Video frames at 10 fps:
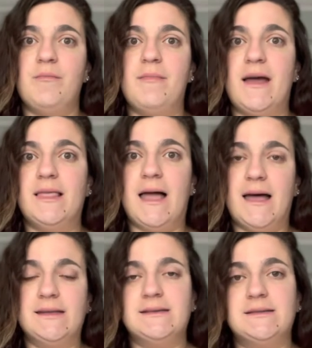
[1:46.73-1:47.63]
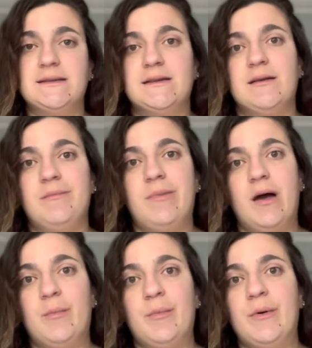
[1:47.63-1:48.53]
my last
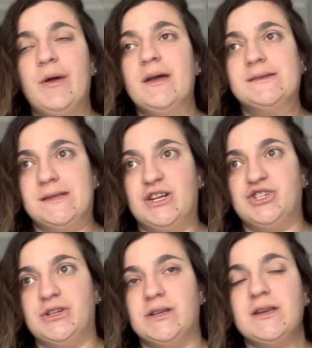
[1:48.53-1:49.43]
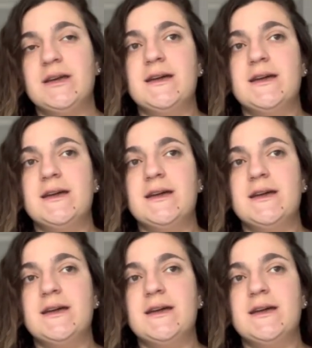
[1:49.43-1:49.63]
pump session.